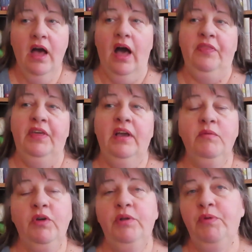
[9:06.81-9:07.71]
I think
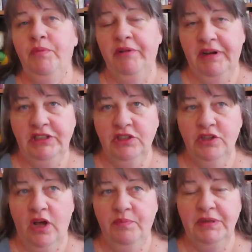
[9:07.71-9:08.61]
I'm going to put my Rachel
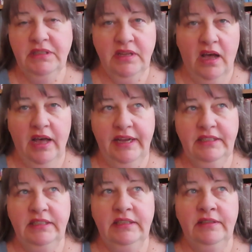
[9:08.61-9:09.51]
top
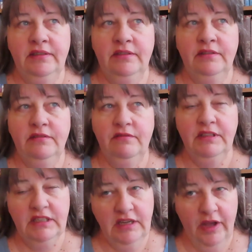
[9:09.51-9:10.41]
aside for
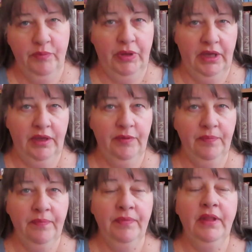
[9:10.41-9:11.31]
the time being,
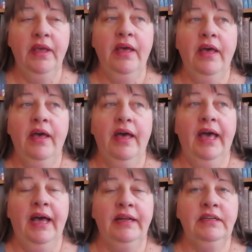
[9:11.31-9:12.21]

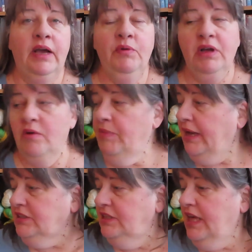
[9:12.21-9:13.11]
and I will come
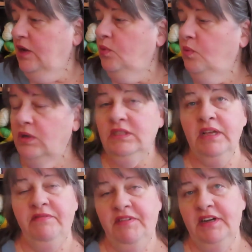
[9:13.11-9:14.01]
back to that once
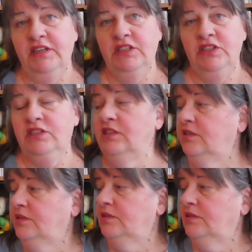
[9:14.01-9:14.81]
I've finished